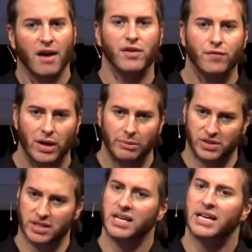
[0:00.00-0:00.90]
of the frames
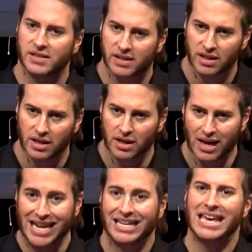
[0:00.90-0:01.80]
to disk
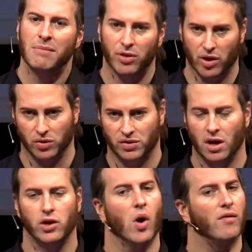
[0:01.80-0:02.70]
and keep those.
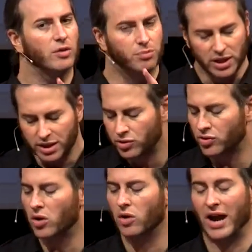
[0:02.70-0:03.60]
You have complete
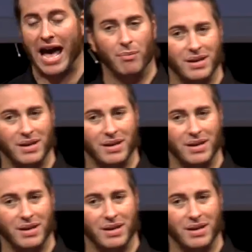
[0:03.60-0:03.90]
control over how